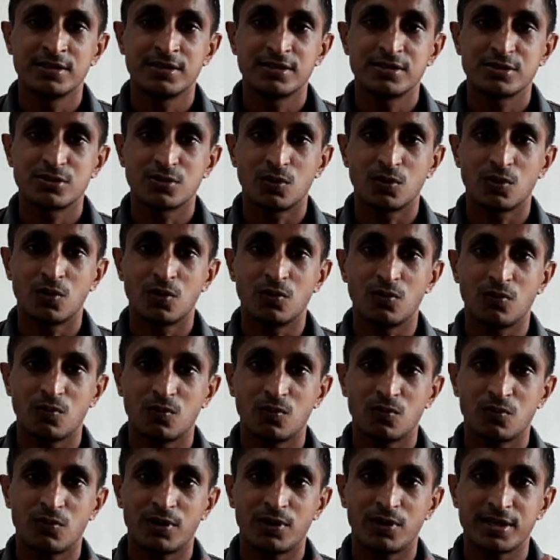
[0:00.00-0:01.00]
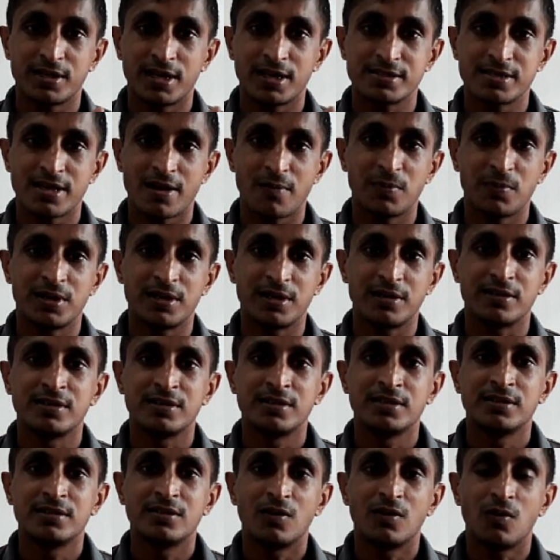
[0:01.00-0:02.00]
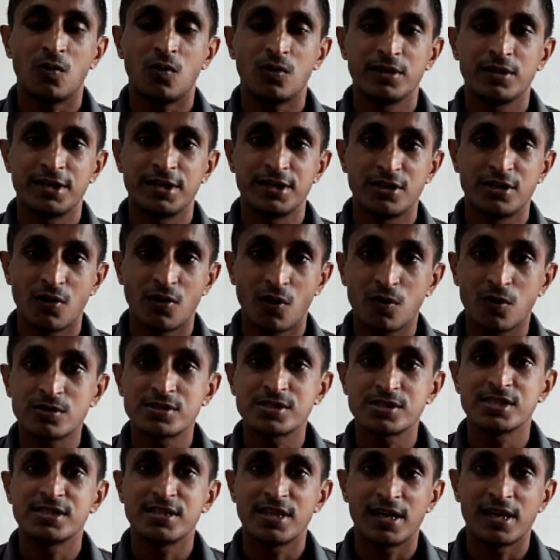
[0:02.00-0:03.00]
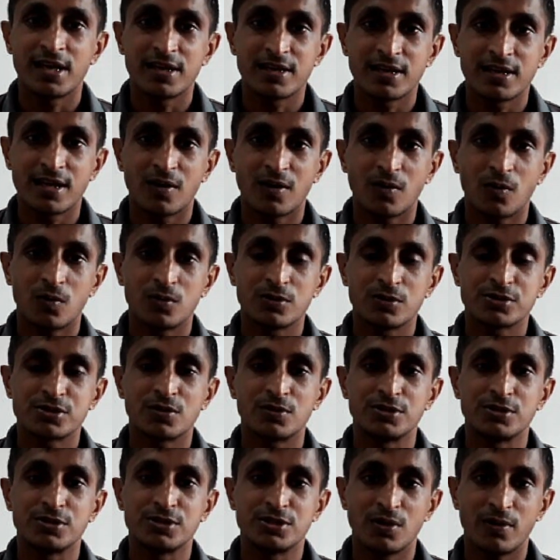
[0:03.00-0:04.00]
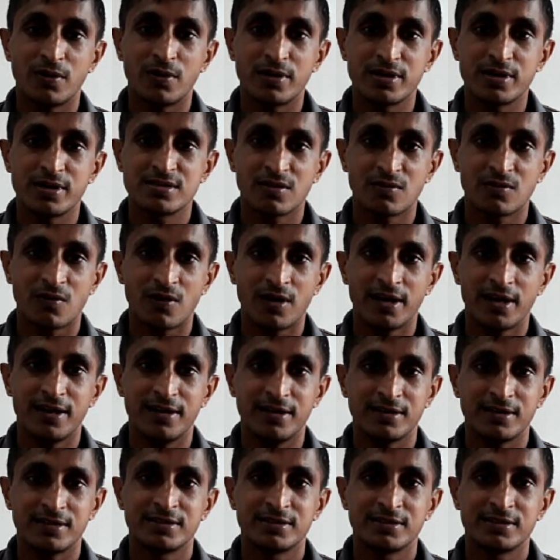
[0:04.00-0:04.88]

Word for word: So what has happened? All the dogs in the area also joins the choir